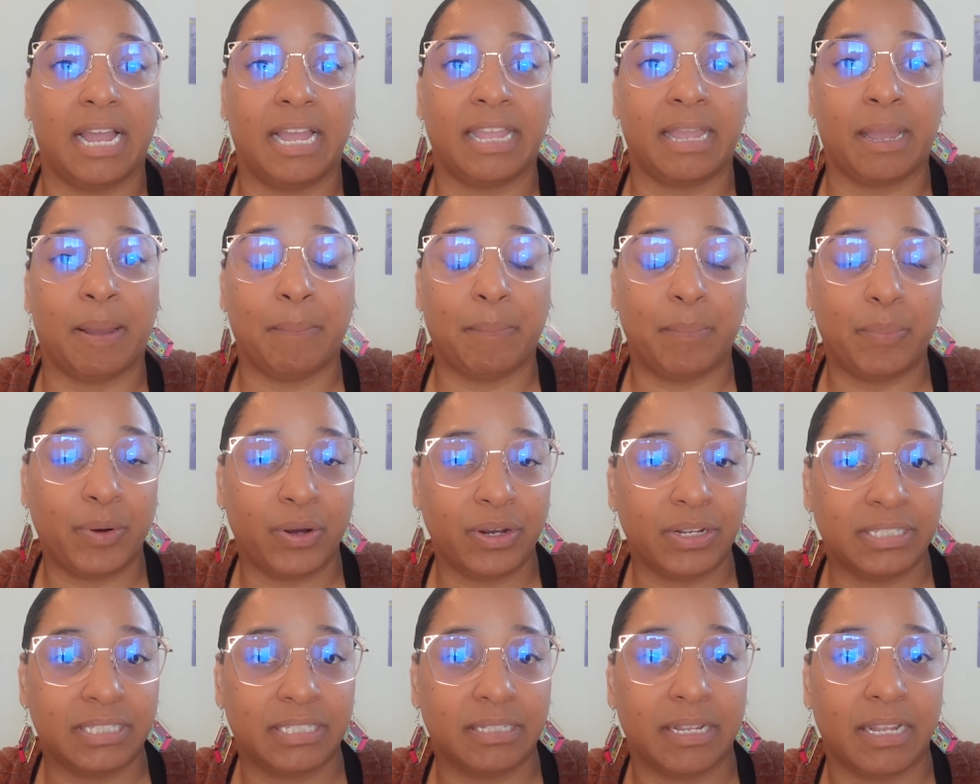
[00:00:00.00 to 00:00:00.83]

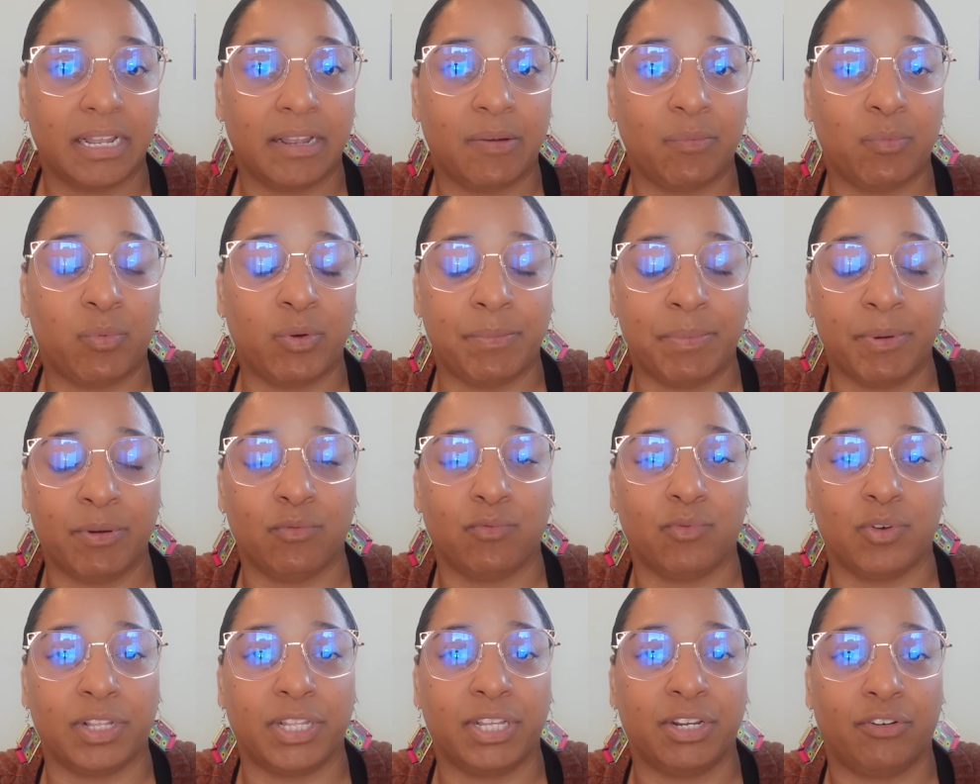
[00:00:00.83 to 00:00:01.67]
Boox would be
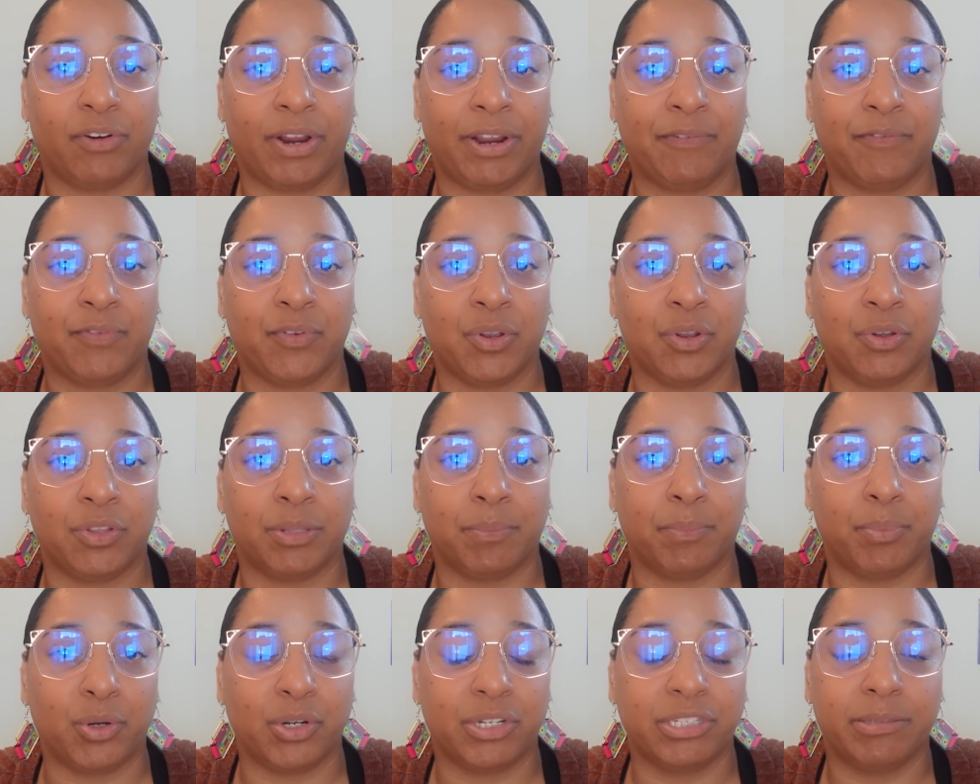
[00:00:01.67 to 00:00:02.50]
really great for you. The
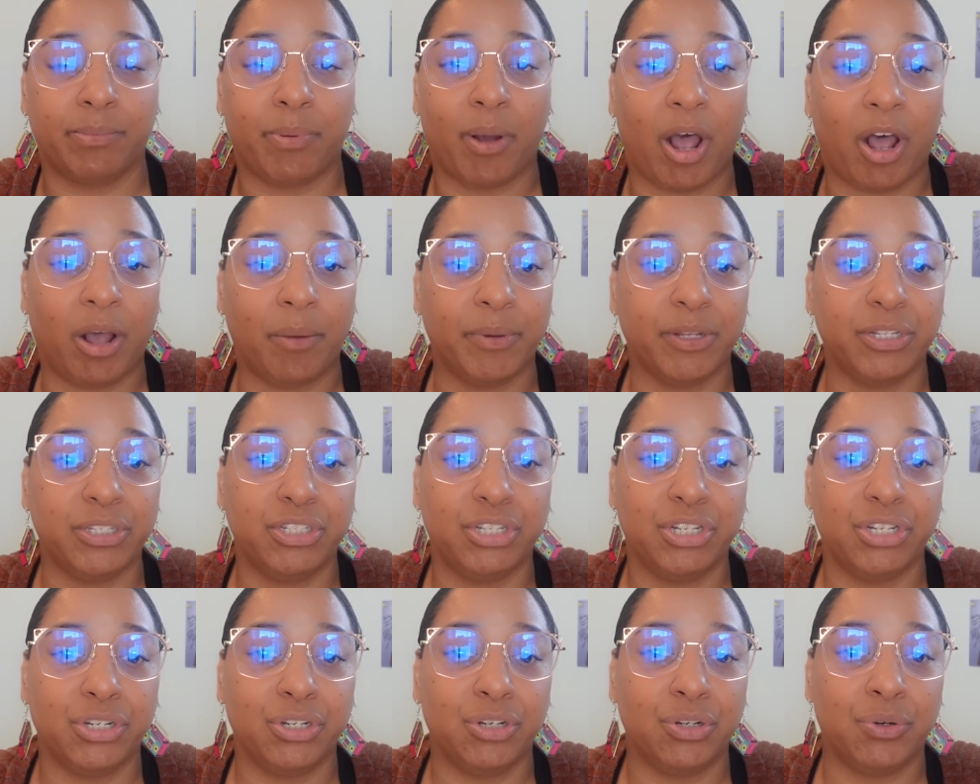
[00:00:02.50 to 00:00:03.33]
Boox Palma
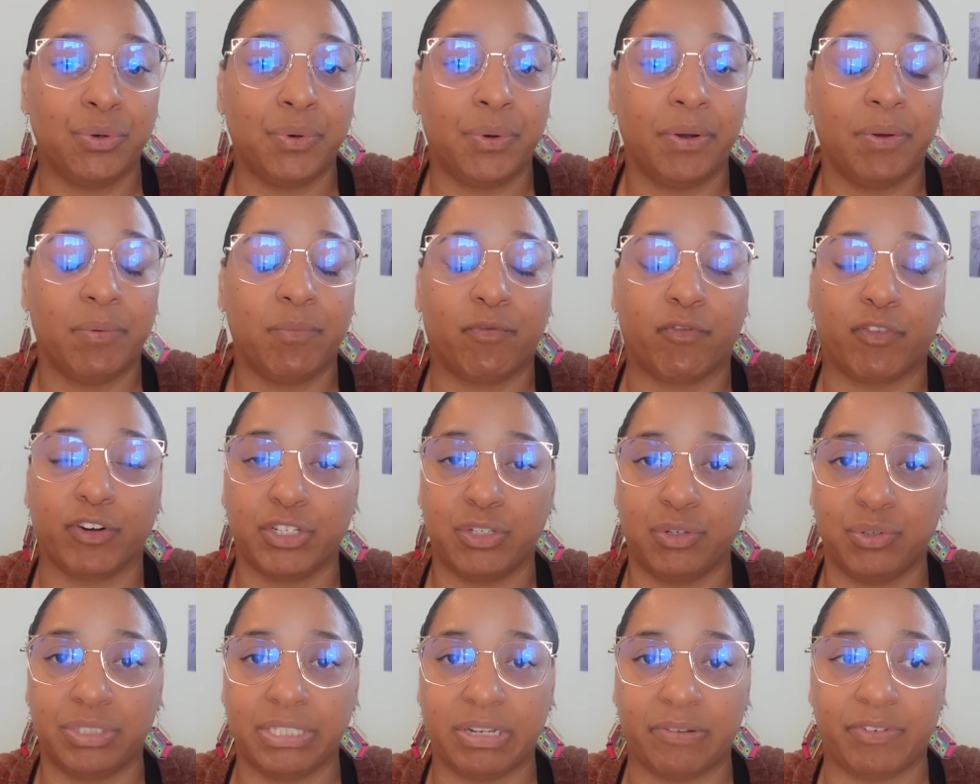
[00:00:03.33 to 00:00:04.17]
2 for
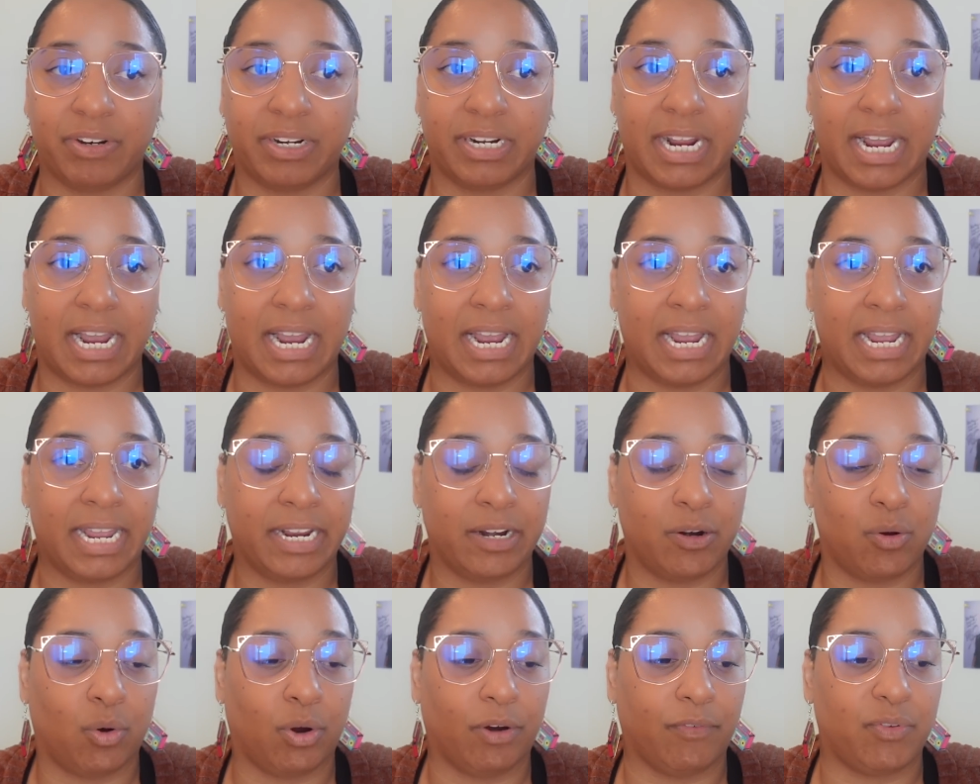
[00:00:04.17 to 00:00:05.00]

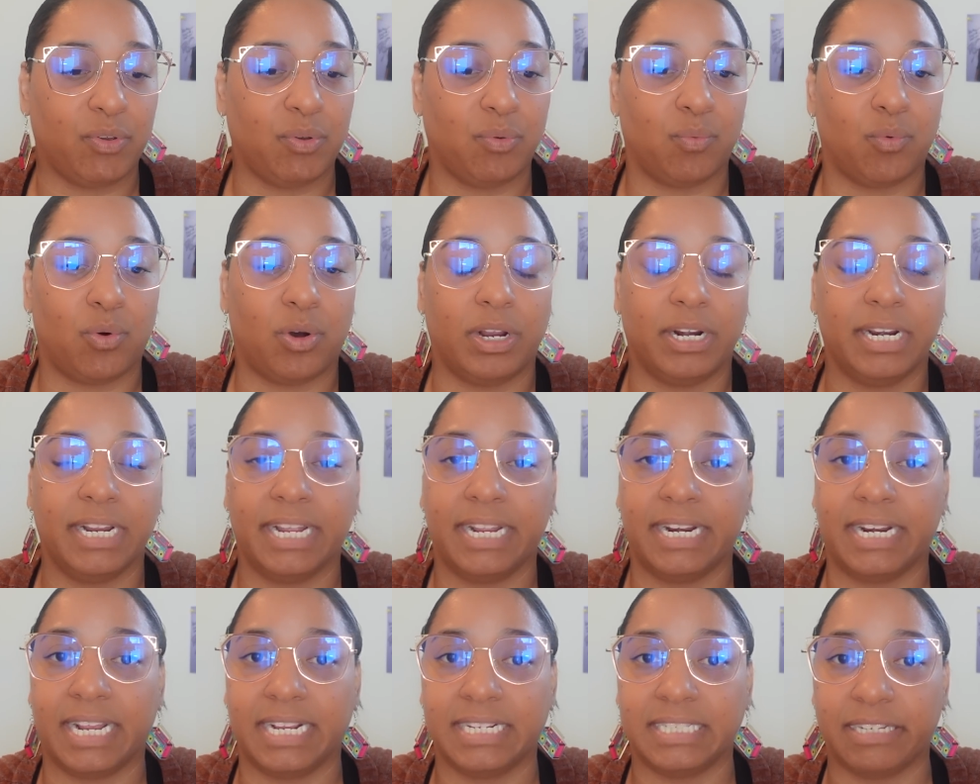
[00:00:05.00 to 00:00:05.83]
$279, or if you
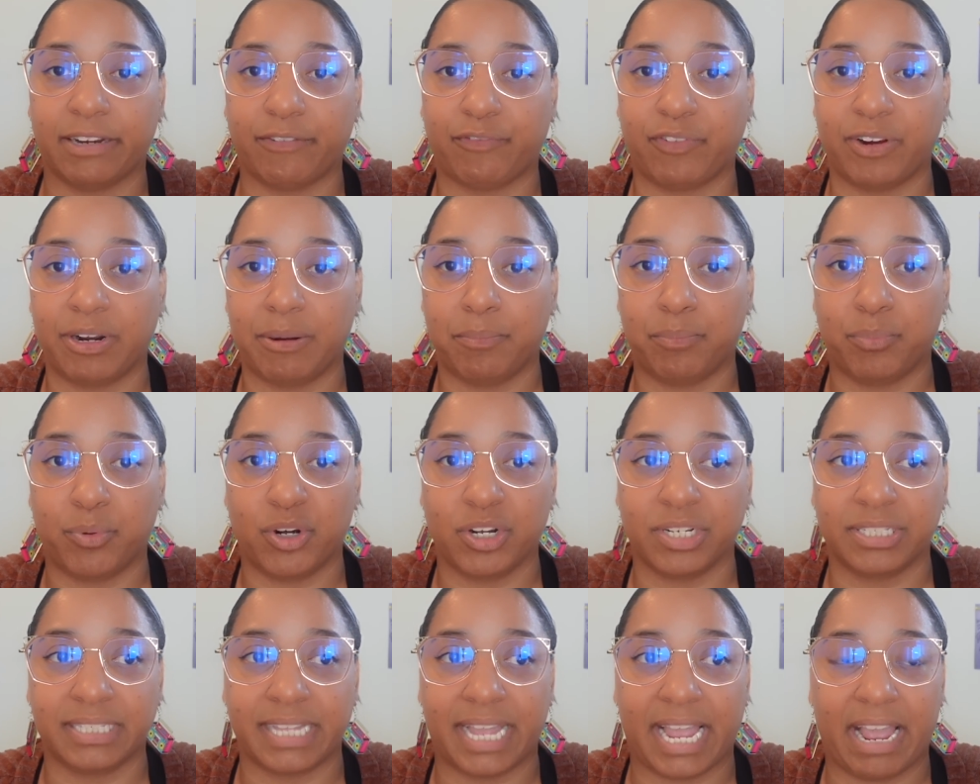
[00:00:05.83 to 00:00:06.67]
wanted a different
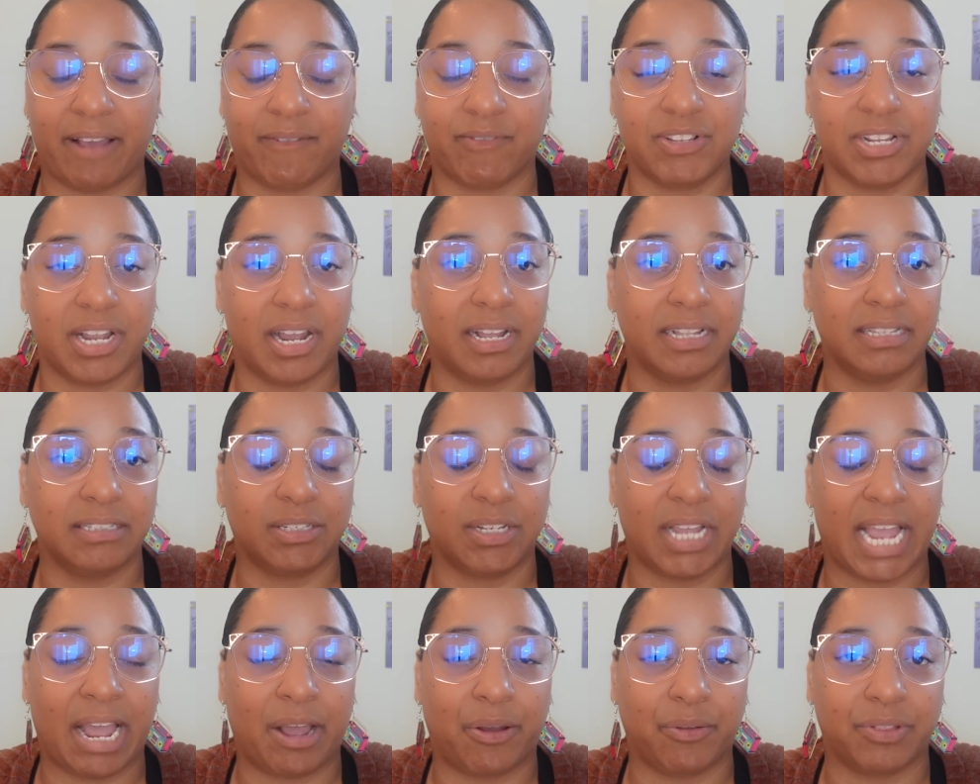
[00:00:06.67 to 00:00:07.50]
Boox, they have tons
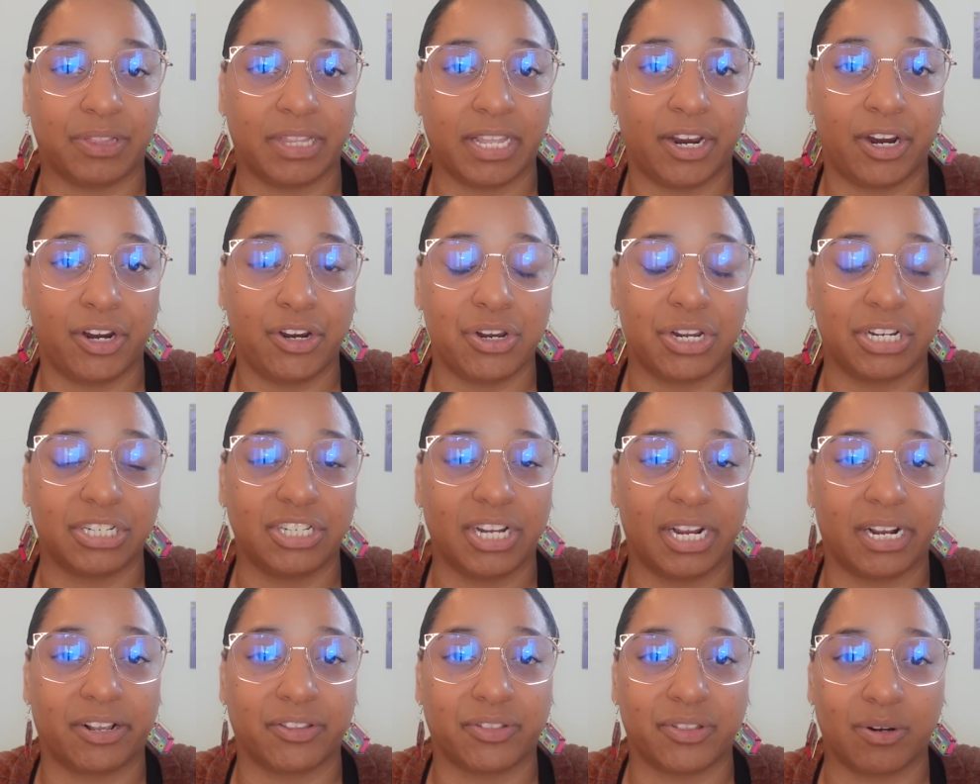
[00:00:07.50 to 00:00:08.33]
out there. You can
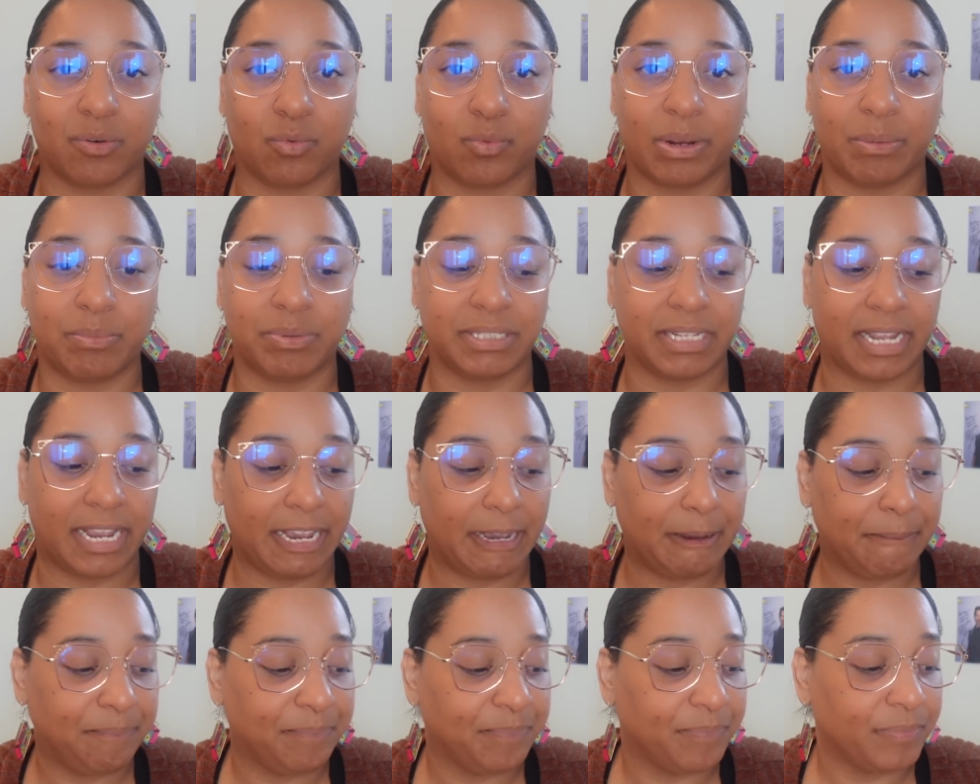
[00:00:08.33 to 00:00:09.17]
check out their website.